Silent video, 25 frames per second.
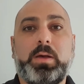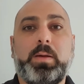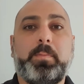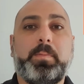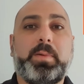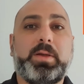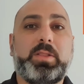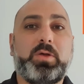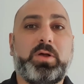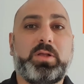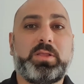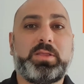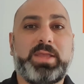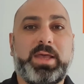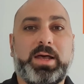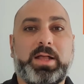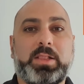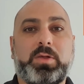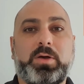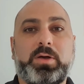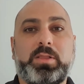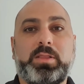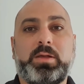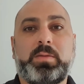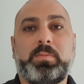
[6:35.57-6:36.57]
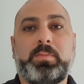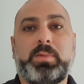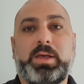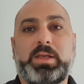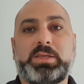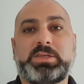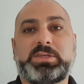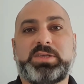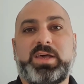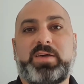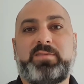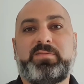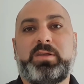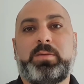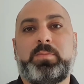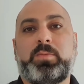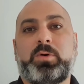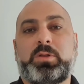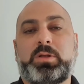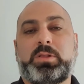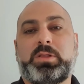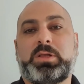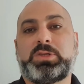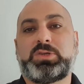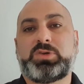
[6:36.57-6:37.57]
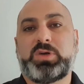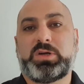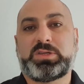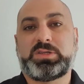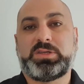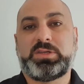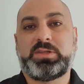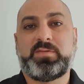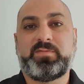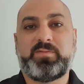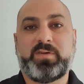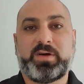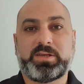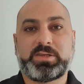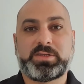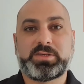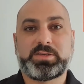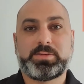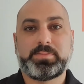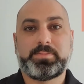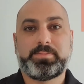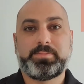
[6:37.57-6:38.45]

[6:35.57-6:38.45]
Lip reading: but not download them and save them on an untrusted device.